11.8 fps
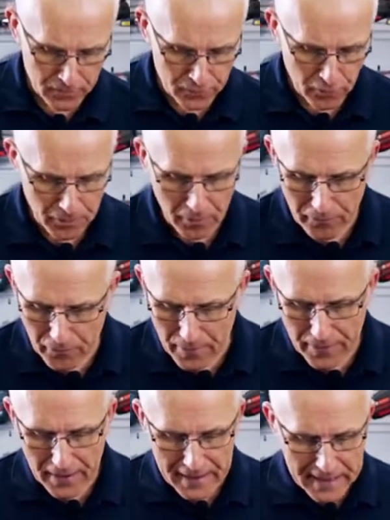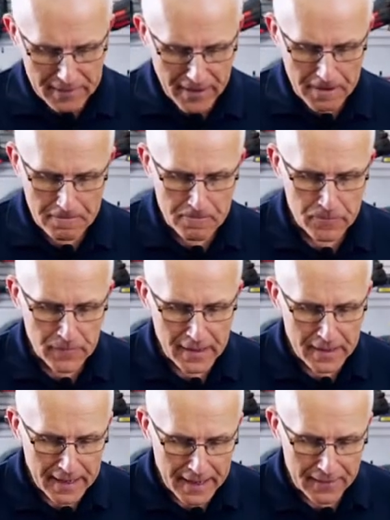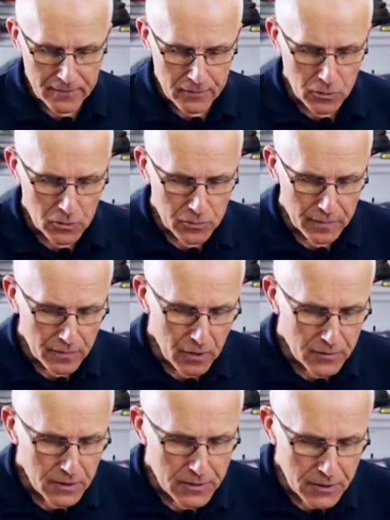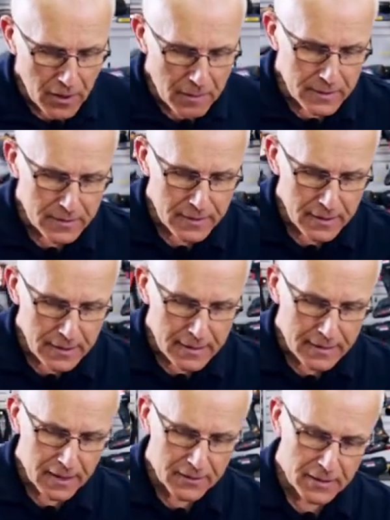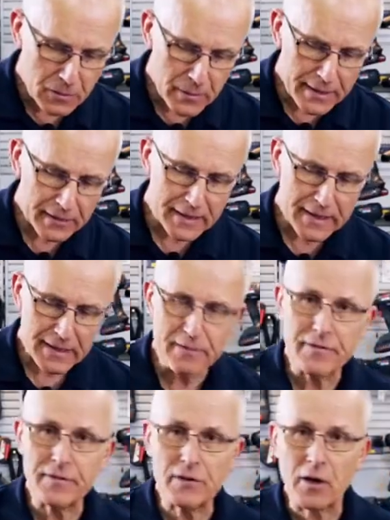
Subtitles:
drop off with the lever. And of course we've got the diamond cutting wheel here for